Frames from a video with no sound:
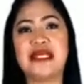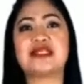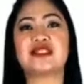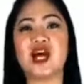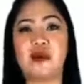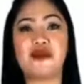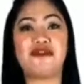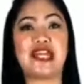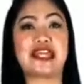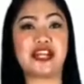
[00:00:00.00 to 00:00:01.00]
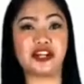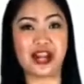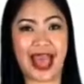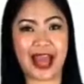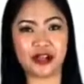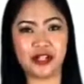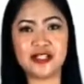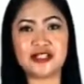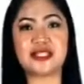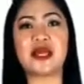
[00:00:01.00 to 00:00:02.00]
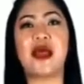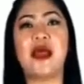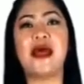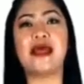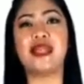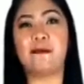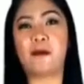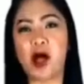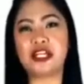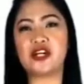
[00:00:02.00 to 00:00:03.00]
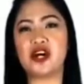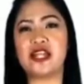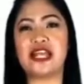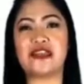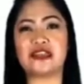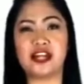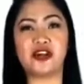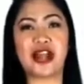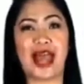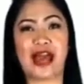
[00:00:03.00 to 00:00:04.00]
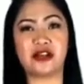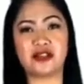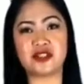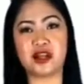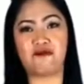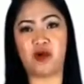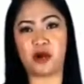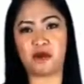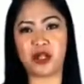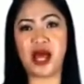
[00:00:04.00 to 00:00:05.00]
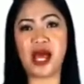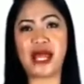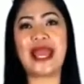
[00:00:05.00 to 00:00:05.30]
sum of interior angles, the polygon interior angle sum formula,